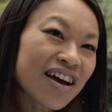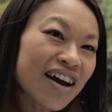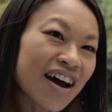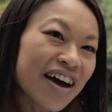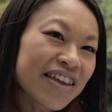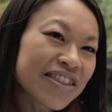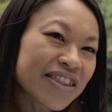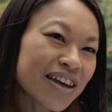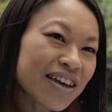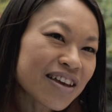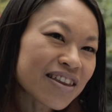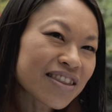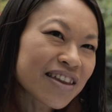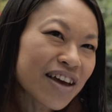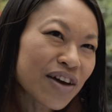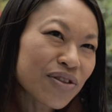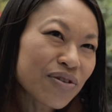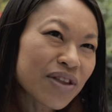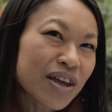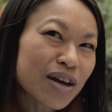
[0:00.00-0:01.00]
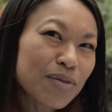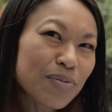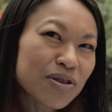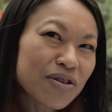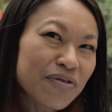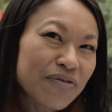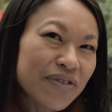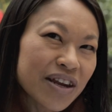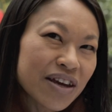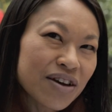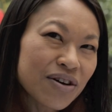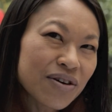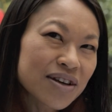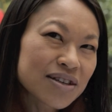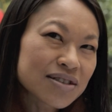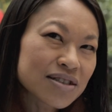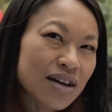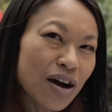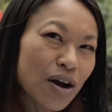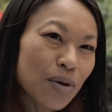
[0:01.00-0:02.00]
I think the other thing about the video
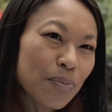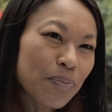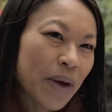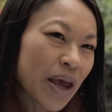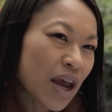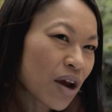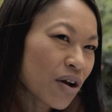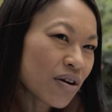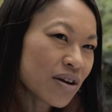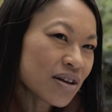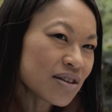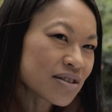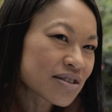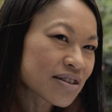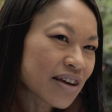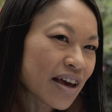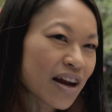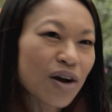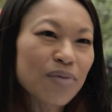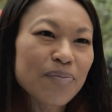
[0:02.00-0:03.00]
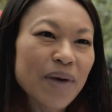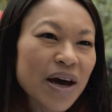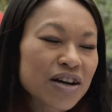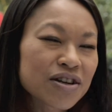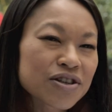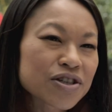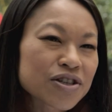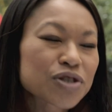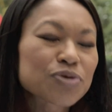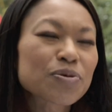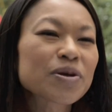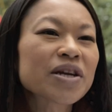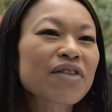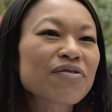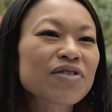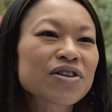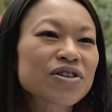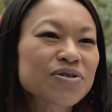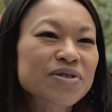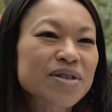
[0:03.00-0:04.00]
is our parents and our managers would
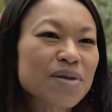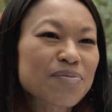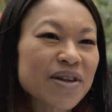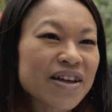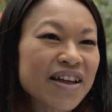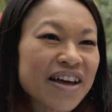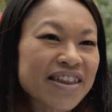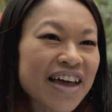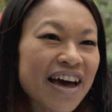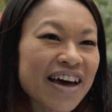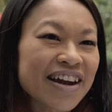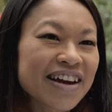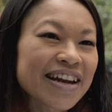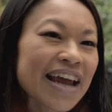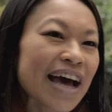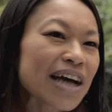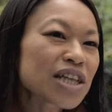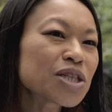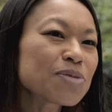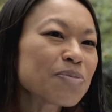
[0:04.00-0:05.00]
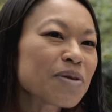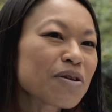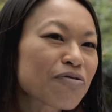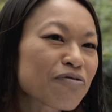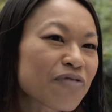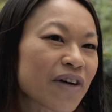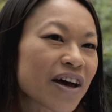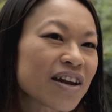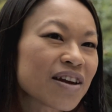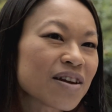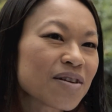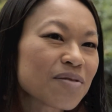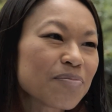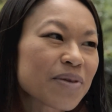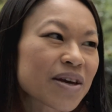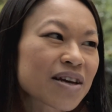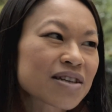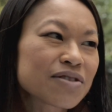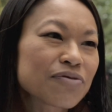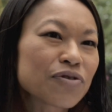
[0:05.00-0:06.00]
never do something like that. It had to be fun
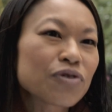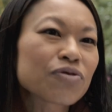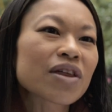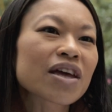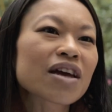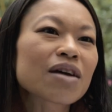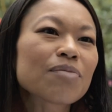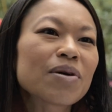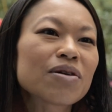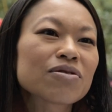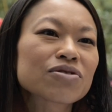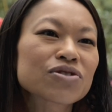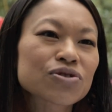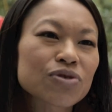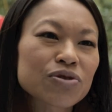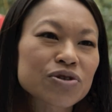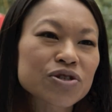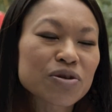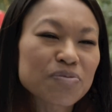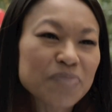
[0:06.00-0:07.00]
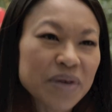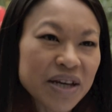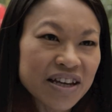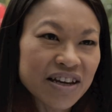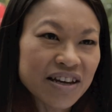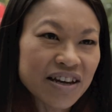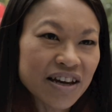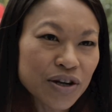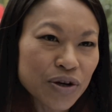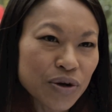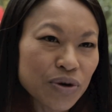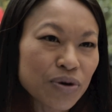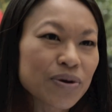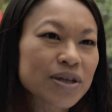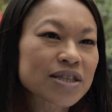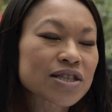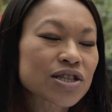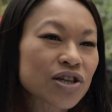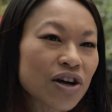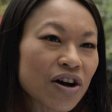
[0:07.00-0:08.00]
because if you think about social media and who
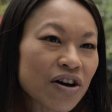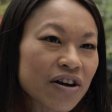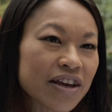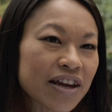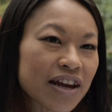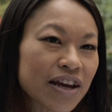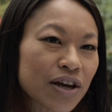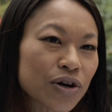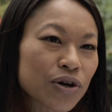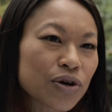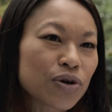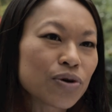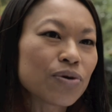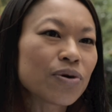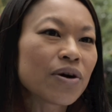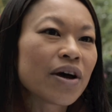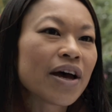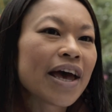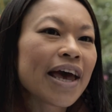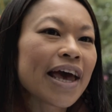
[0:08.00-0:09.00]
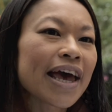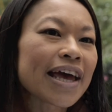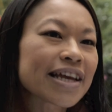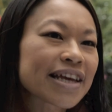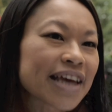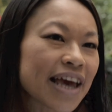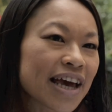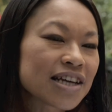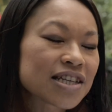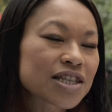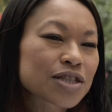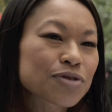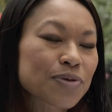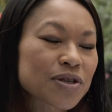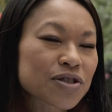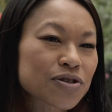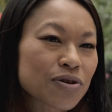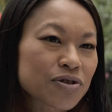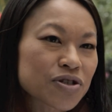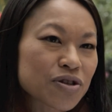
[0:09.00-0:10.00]
it's targeting, who engages with
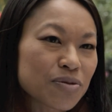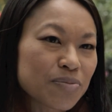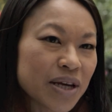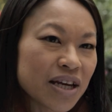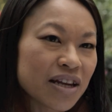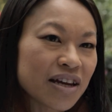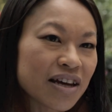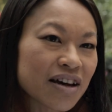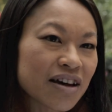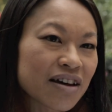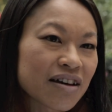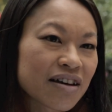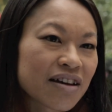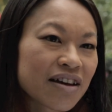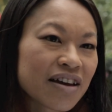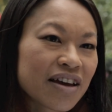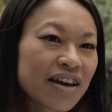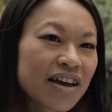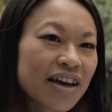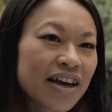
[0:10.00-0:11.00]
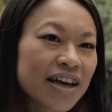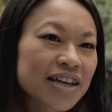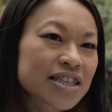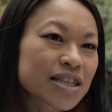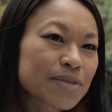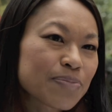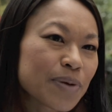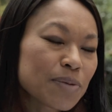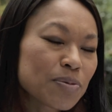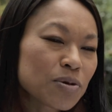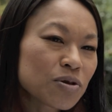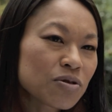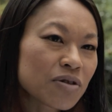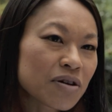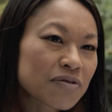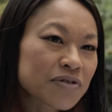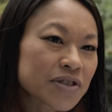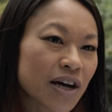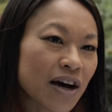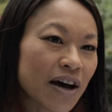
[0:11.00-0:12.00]
social media, it's the people who
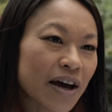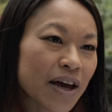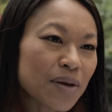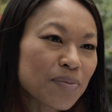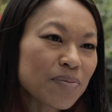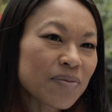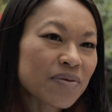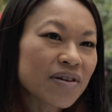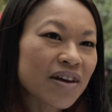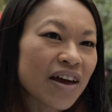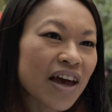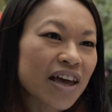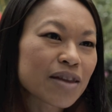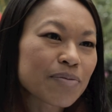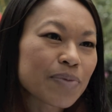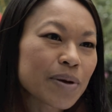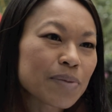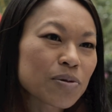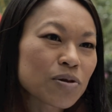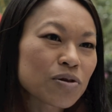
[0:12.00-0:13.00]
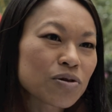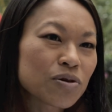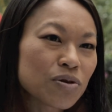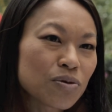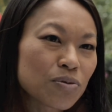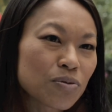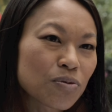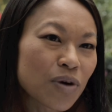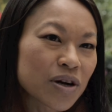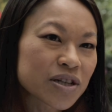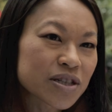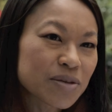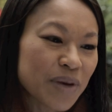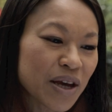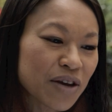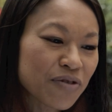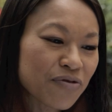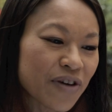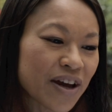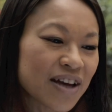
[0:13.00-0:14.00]
have time and the people who want to
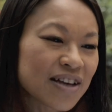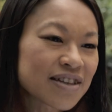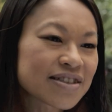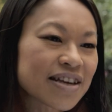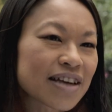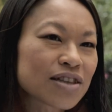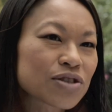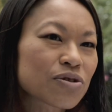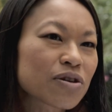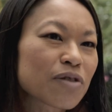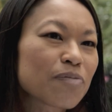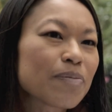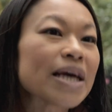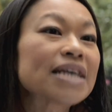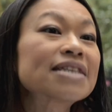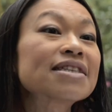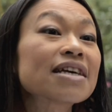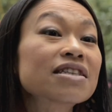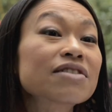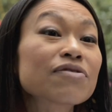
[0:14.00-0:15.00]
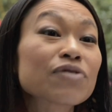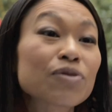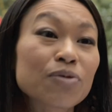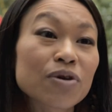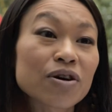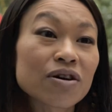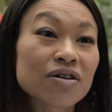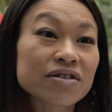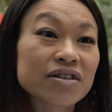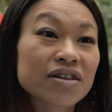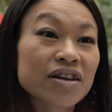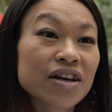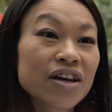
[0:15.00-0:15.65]
make friends and sort of make sense of the world.